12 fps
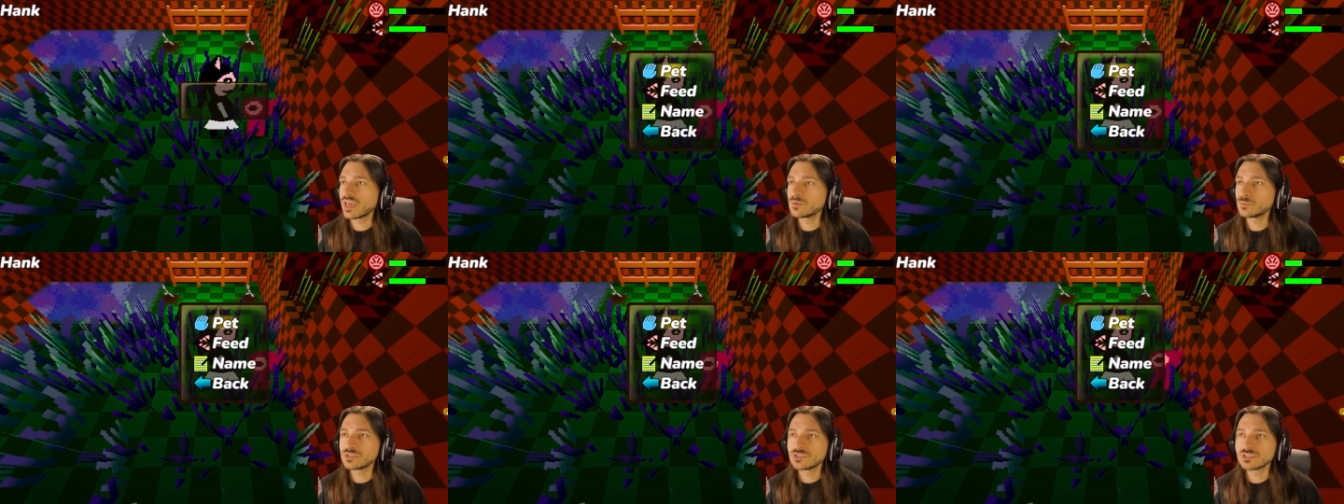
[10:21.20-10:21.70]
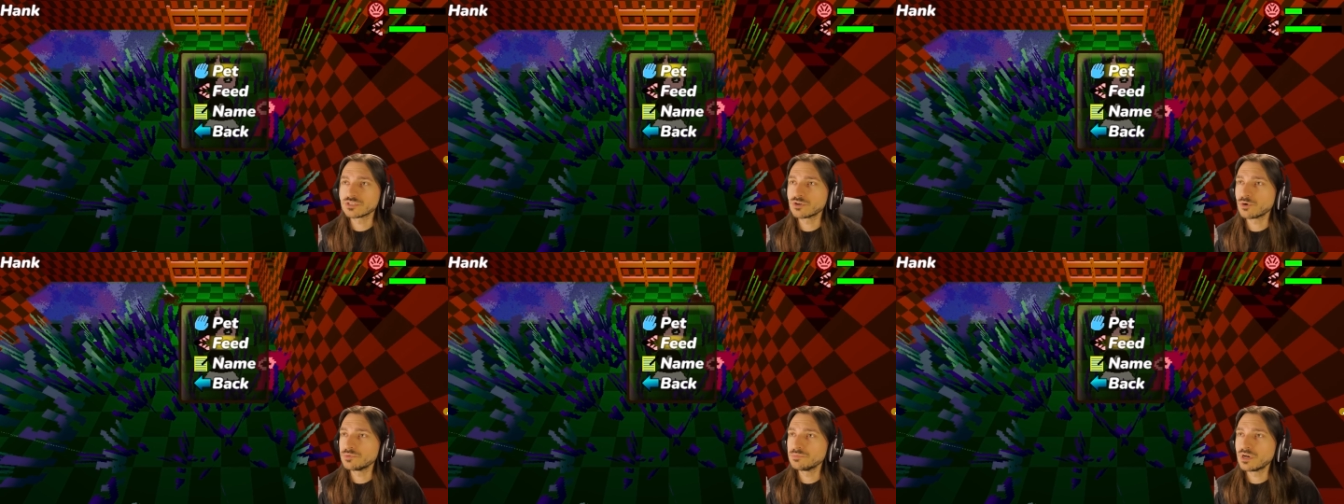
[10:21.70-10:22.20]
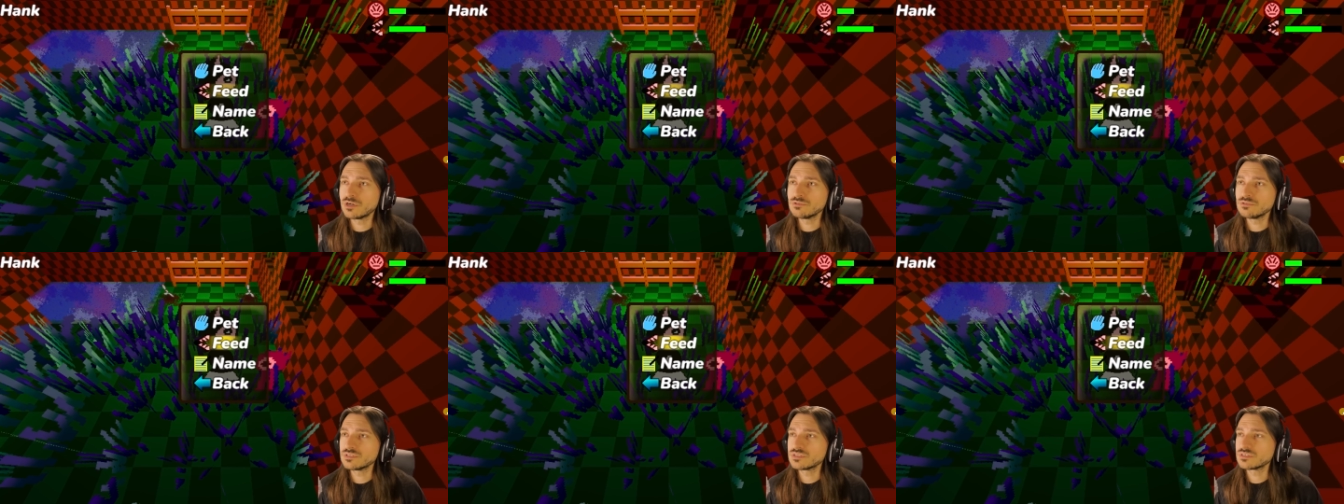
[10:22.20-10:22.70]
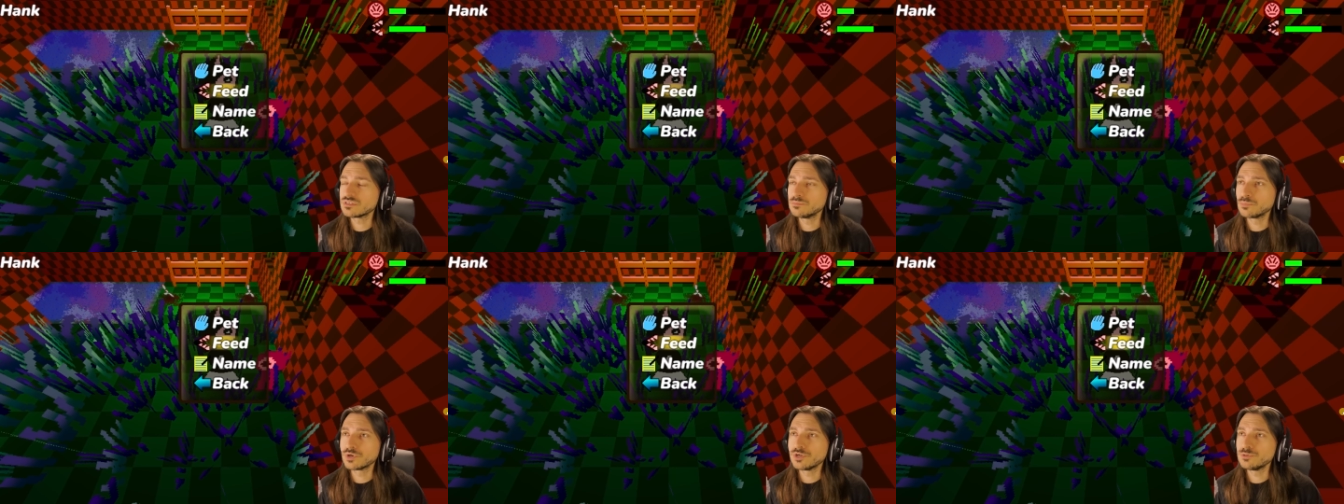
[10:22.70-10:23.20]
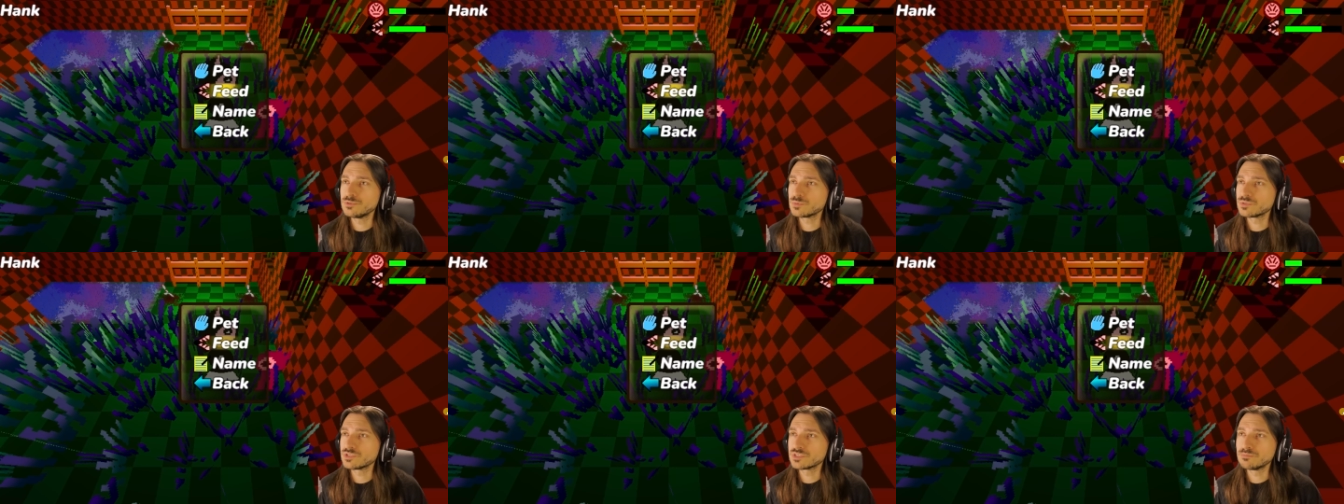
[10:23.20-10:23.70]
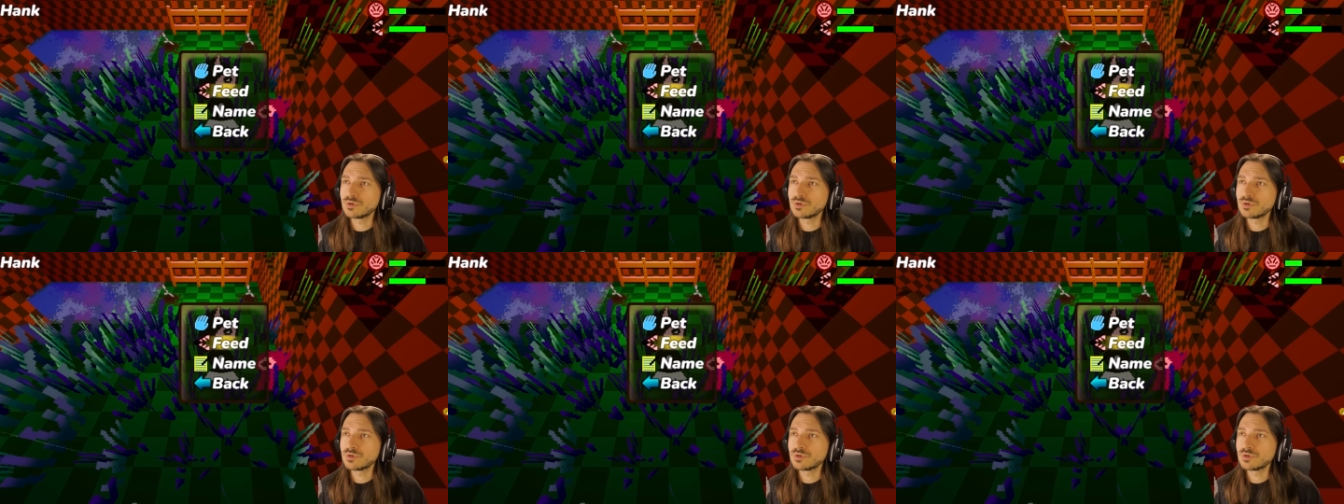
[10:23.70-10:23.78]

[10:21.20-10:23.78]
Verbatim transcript: And we're just growing bones. Bros, we're just